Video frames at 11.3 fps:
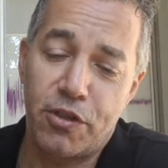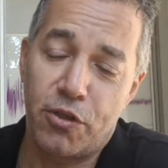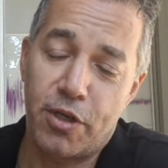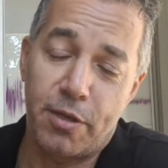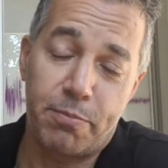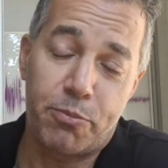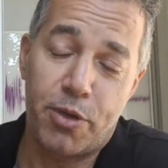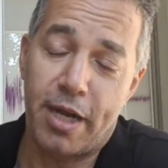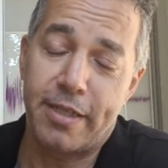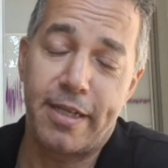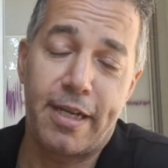You're
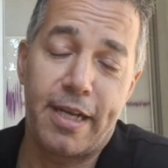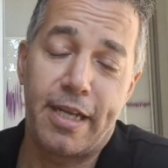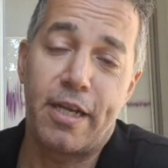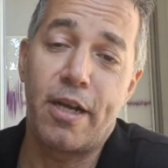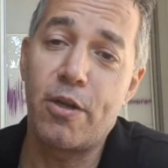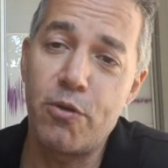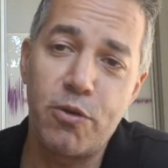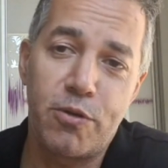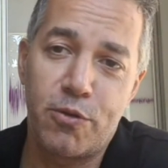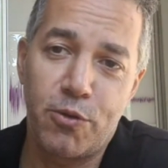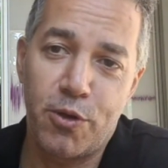practically glued
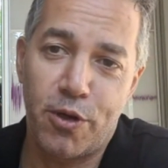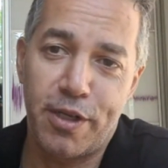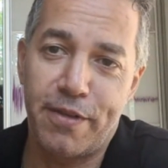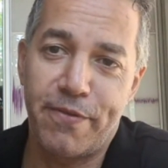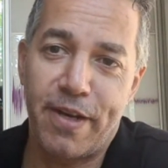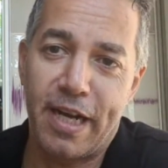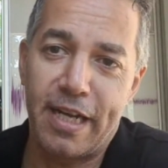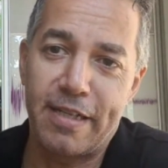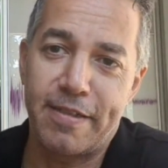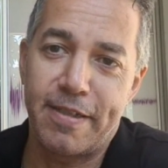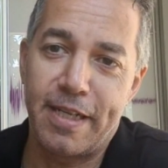to your
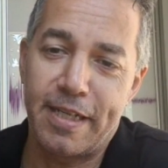device.